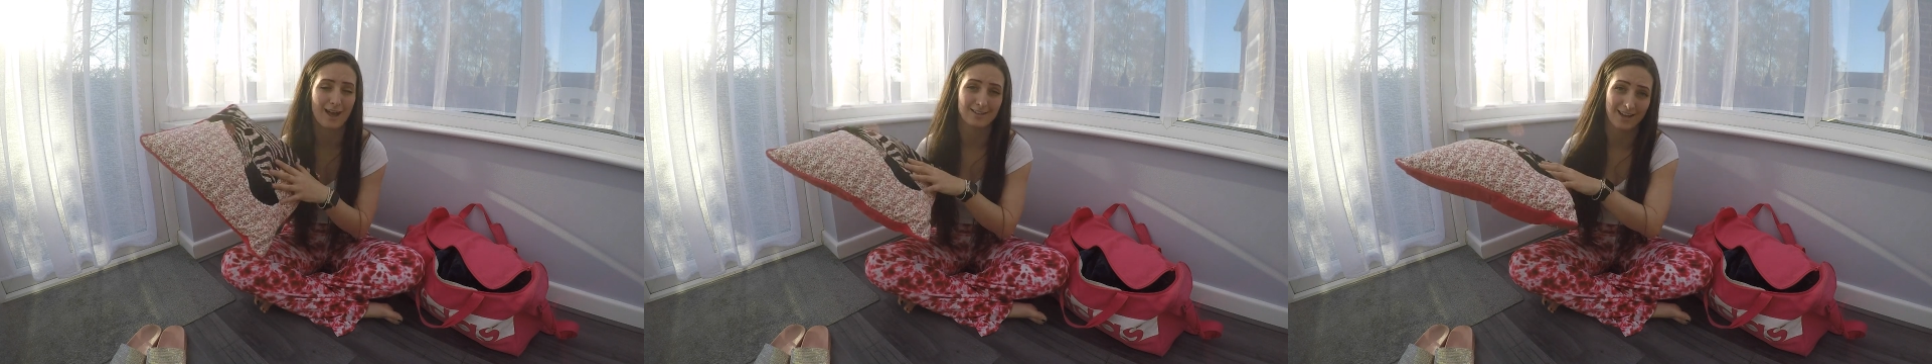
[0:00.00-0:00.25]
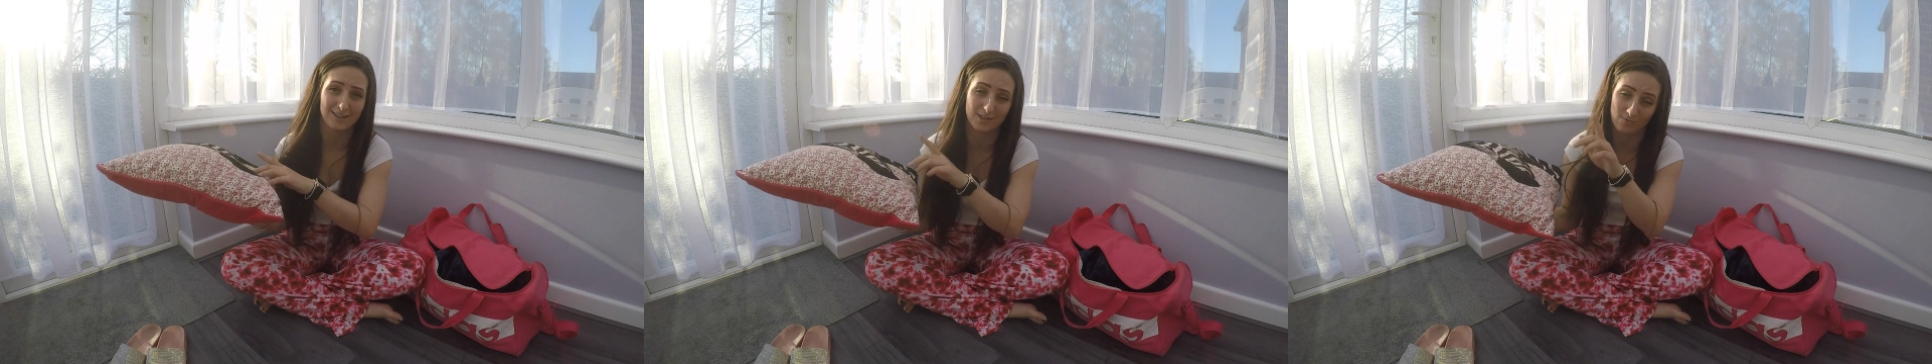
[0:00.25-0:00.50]

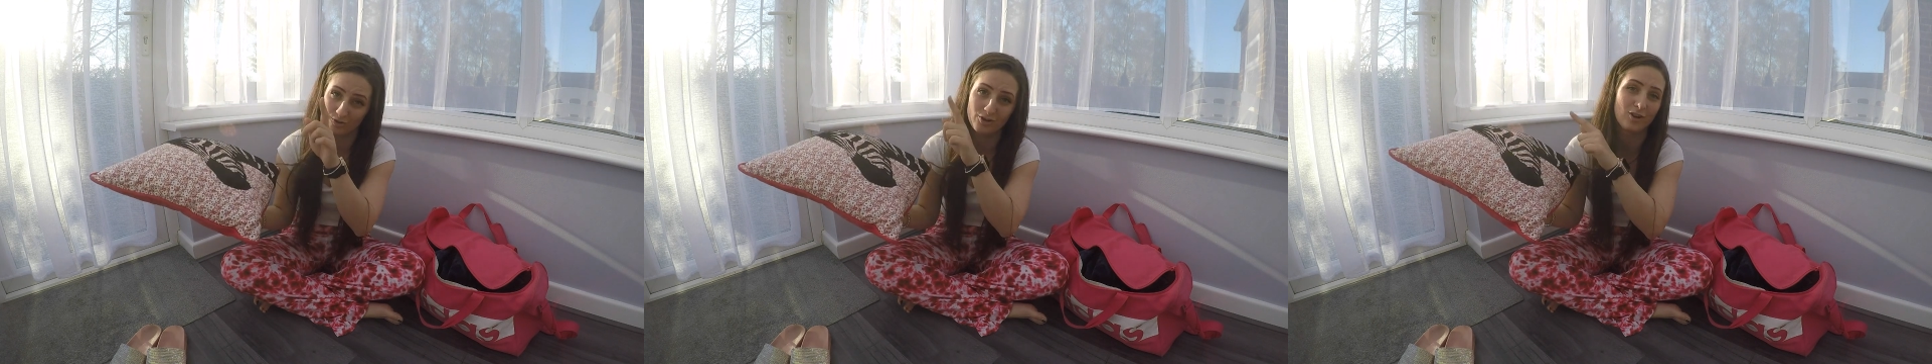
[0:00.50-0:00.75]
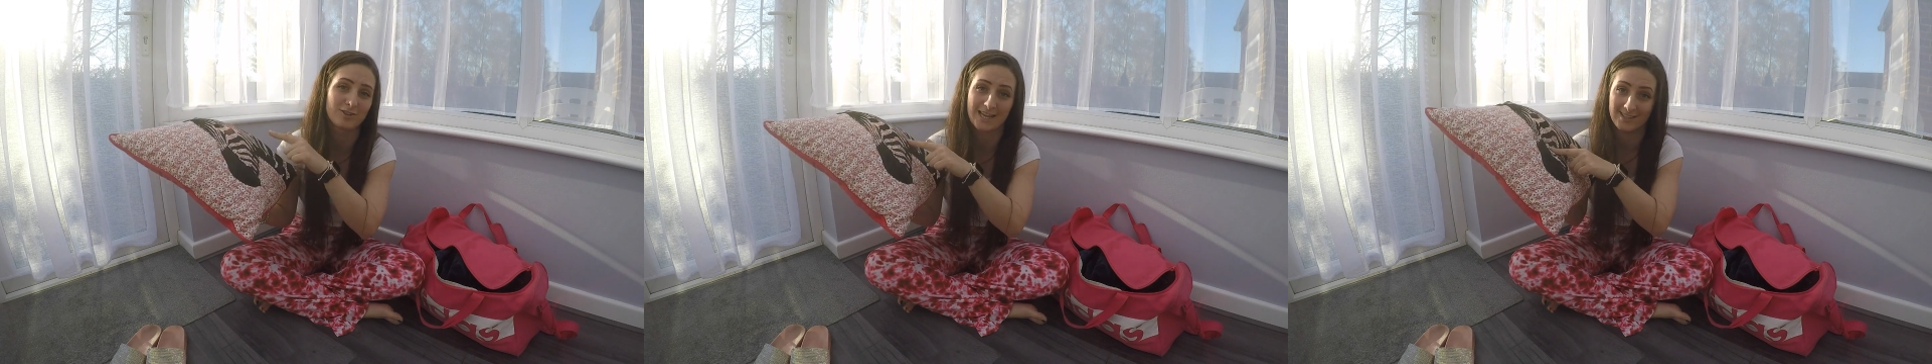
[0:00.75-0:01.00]
Guys, I would
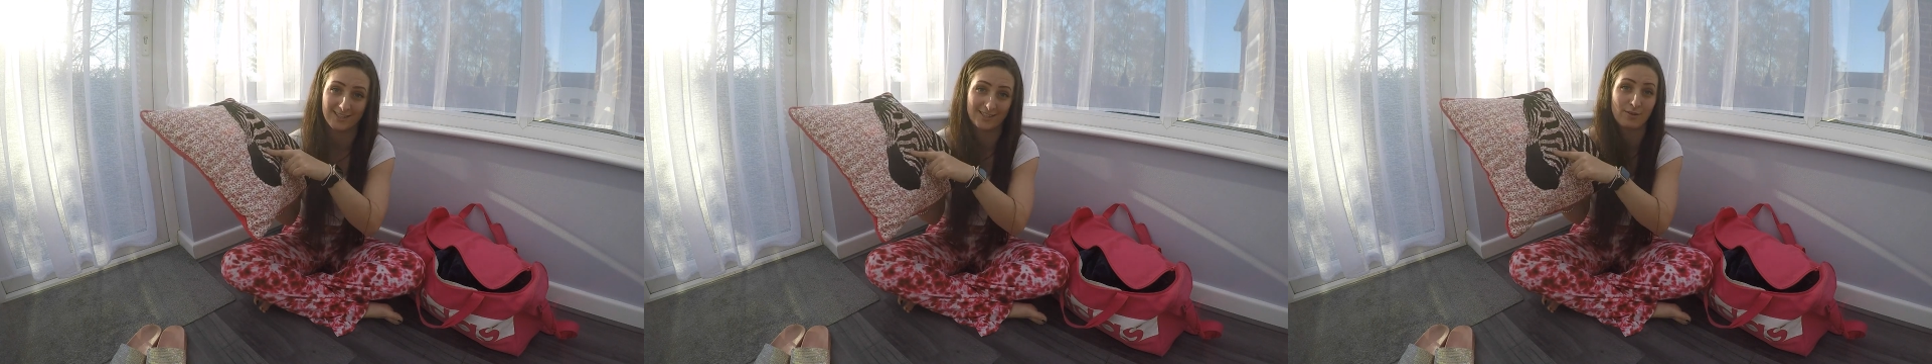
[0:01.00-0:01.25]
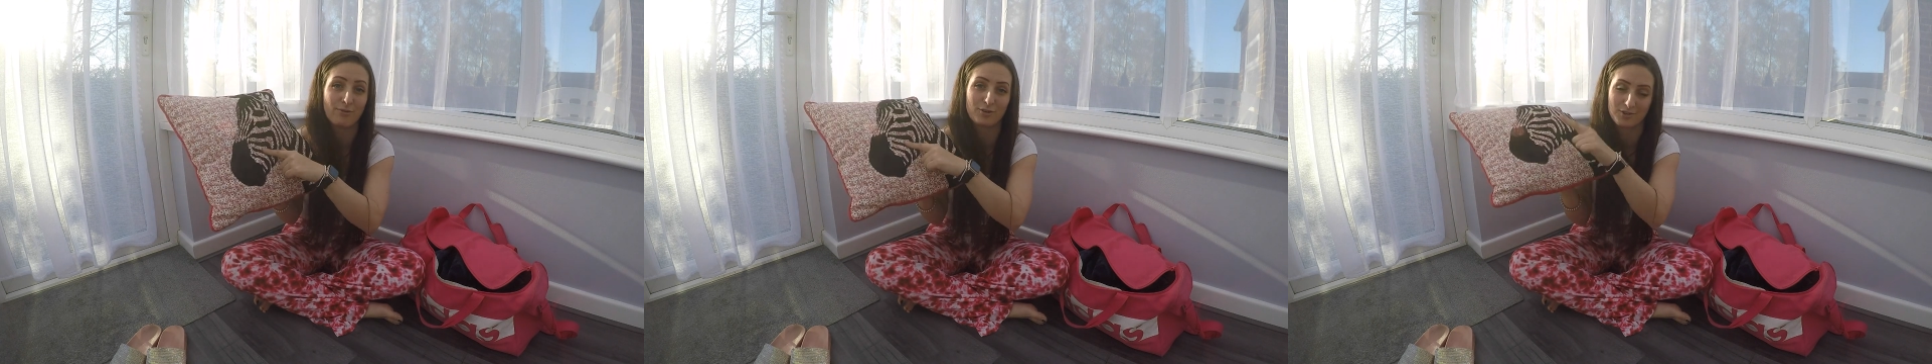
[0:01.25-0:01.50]
not take this
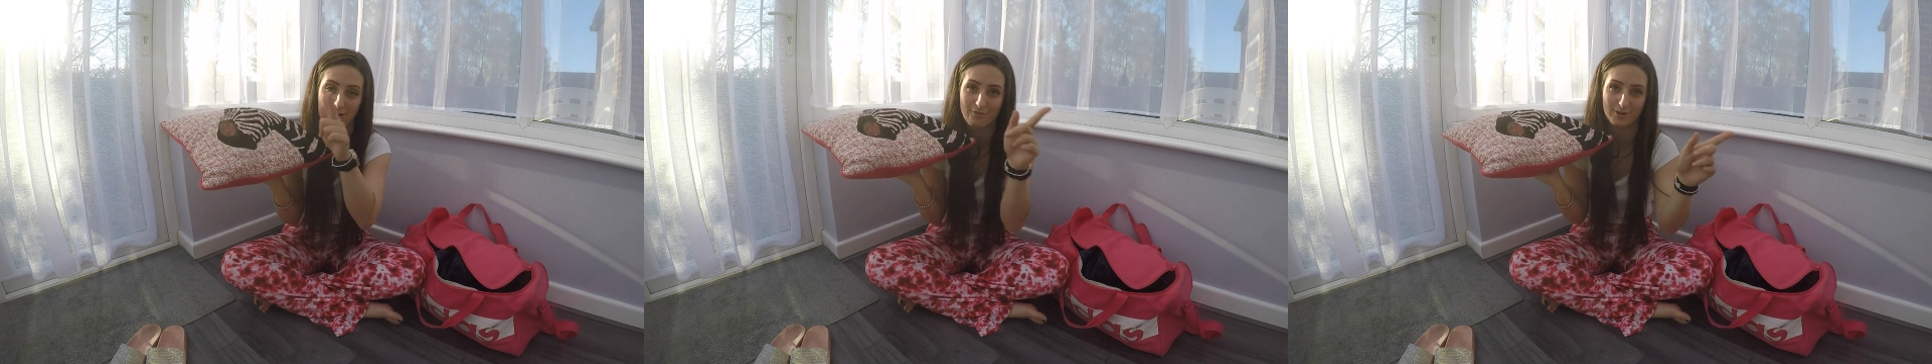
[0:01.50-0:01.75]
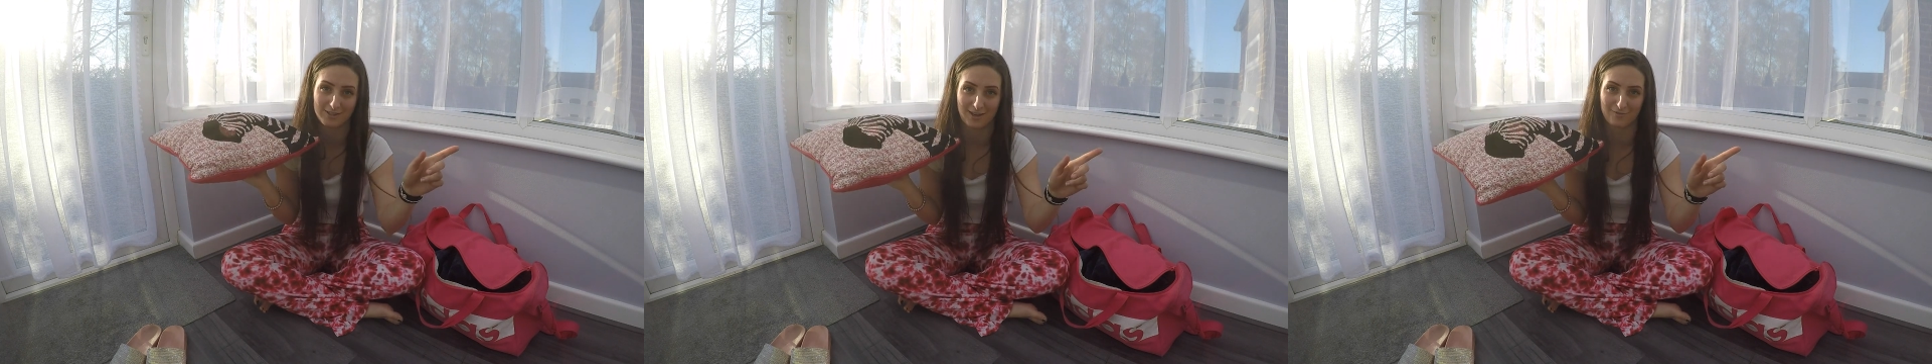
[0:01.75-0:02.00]
if I was half
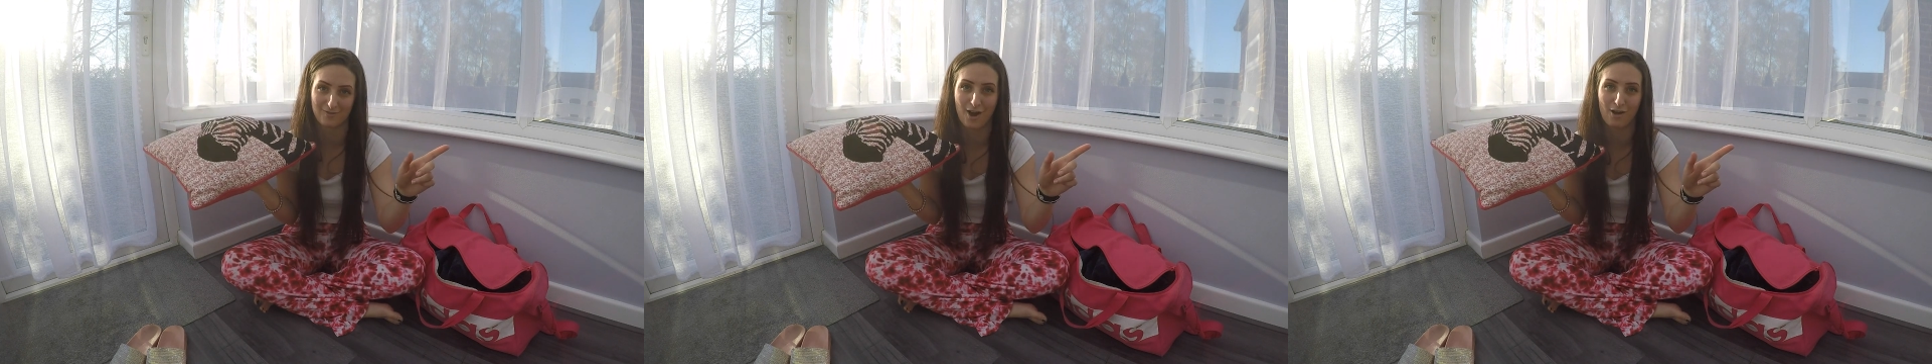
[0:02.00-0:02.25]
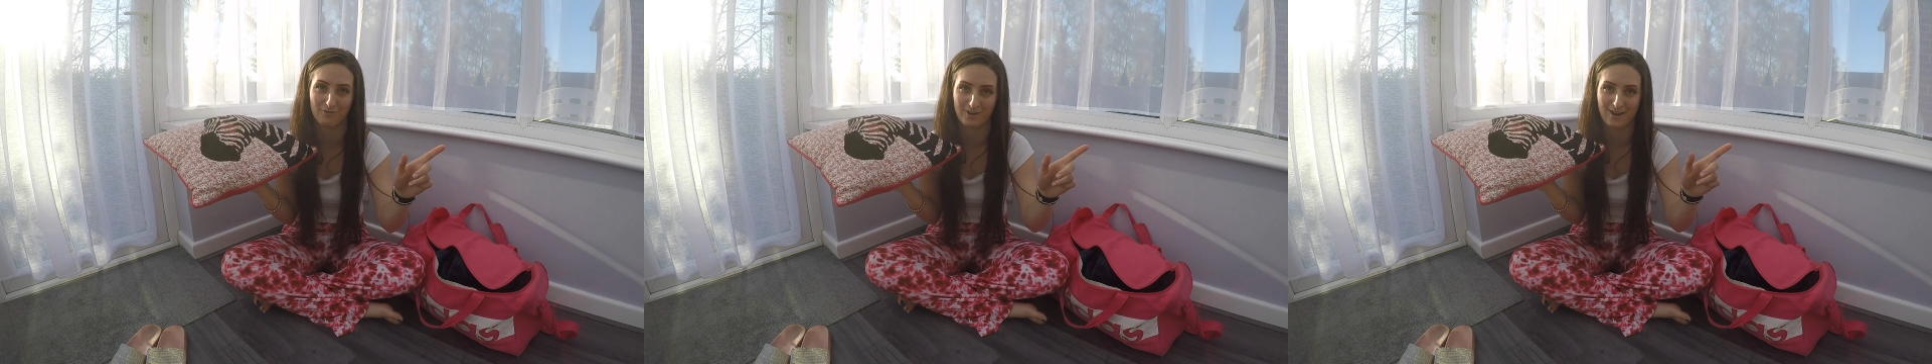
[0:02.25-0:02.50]
an
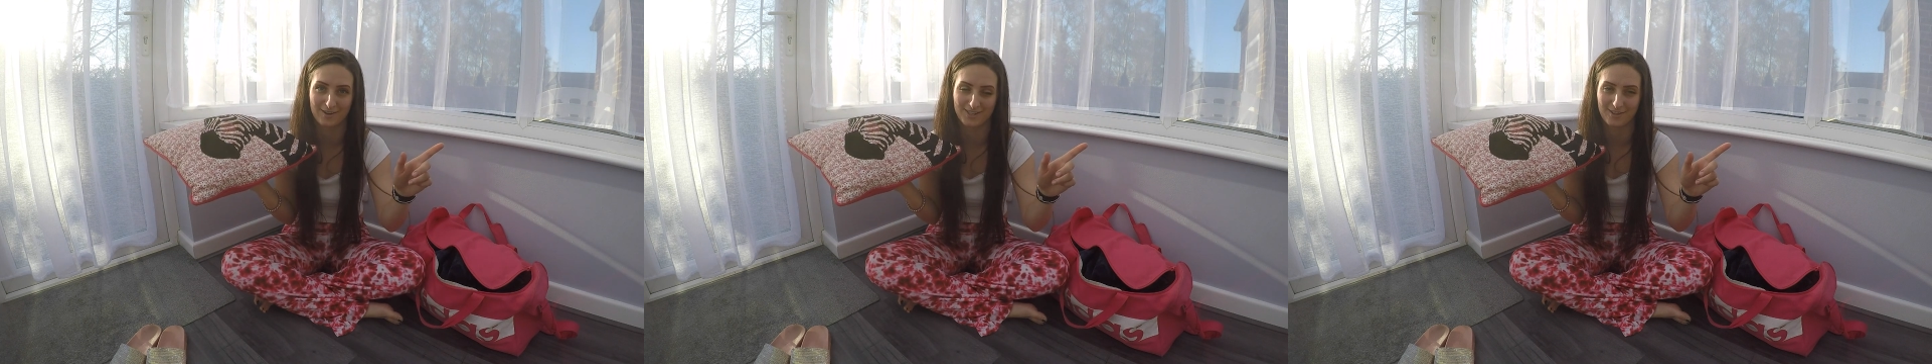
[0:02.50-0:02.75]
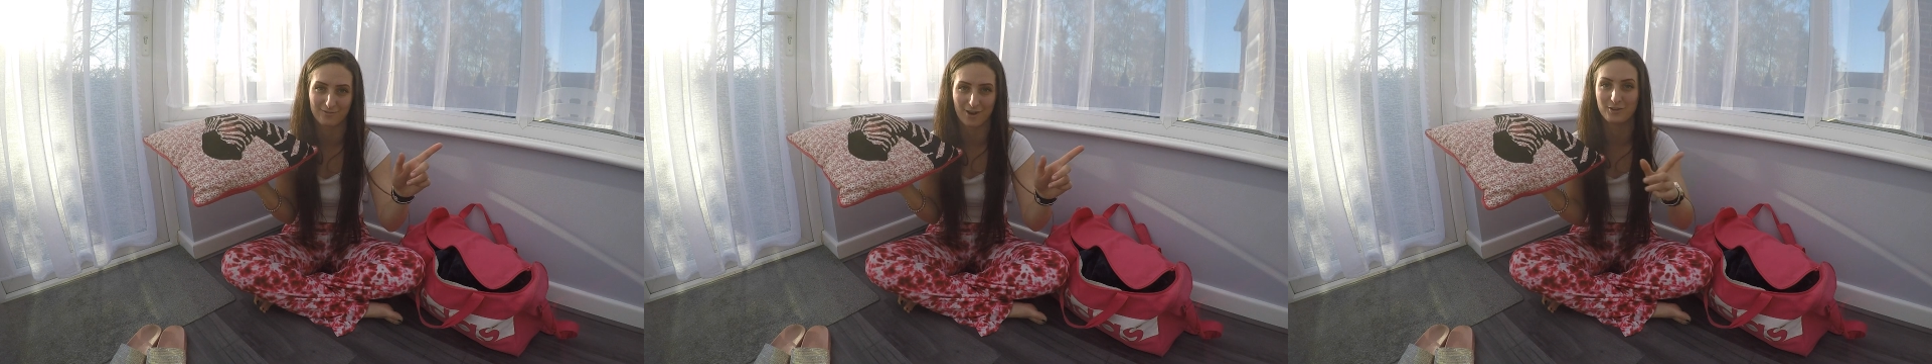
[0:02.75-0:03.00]
hour
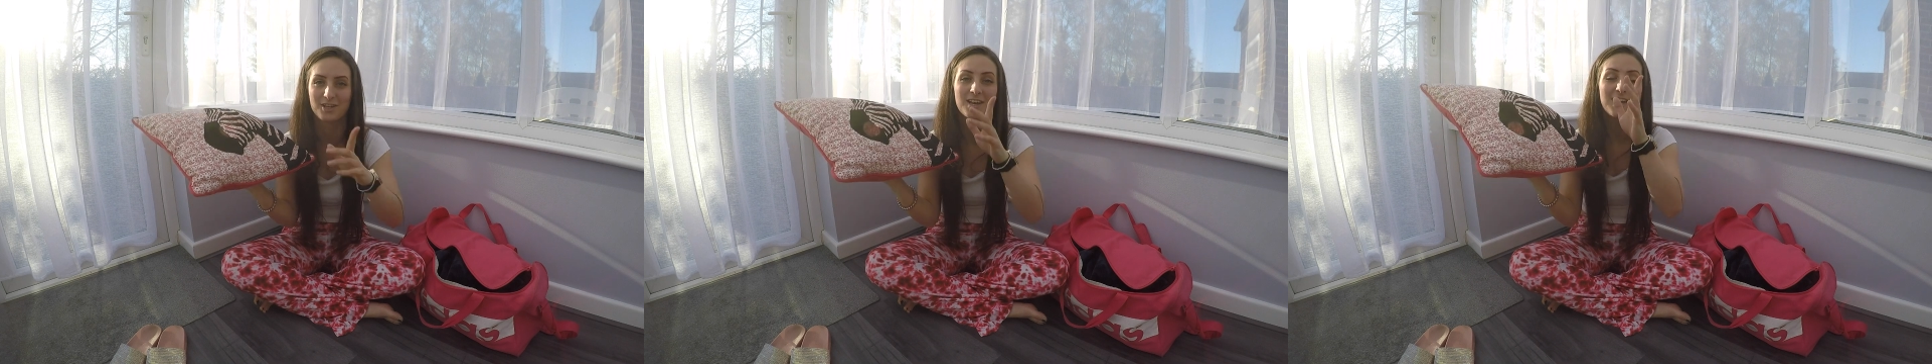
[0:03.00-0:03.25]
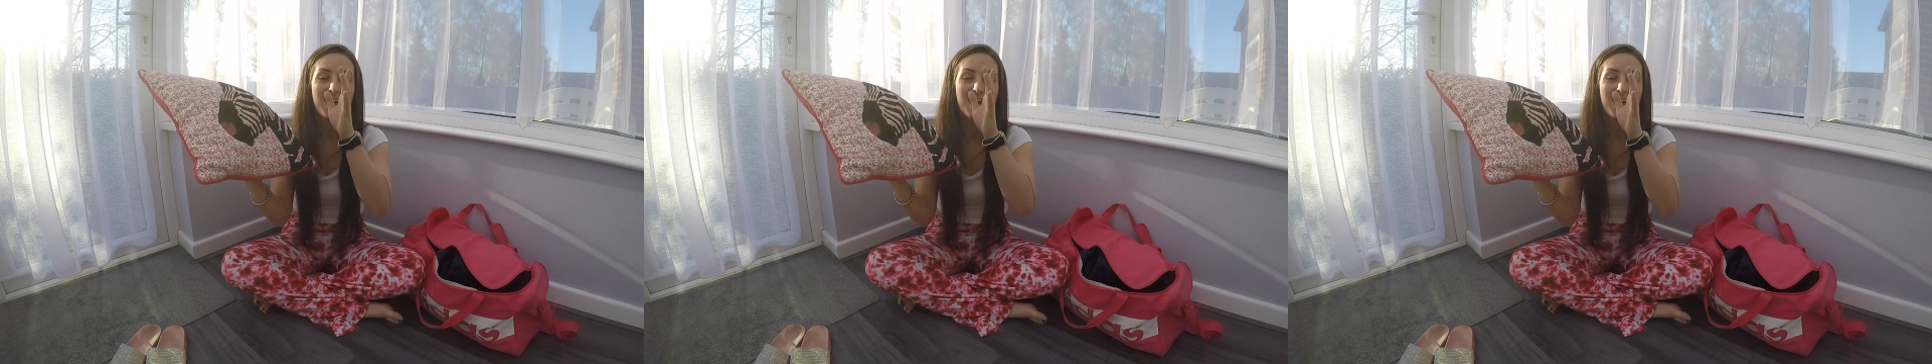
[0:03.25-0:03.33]
down the road.